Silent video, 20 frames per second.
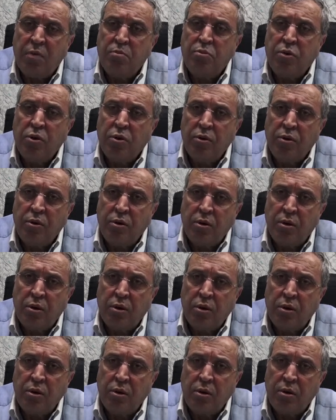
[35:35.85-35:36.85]
bone
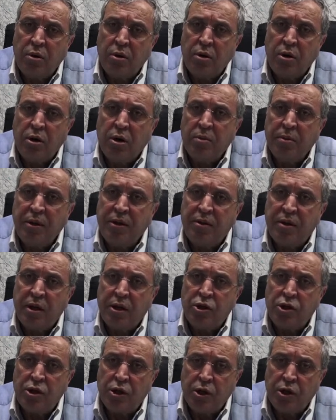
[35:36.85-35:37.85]

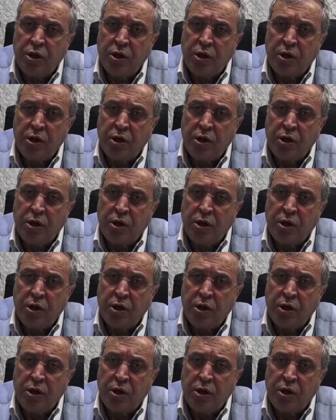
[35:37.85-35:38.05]
augmentation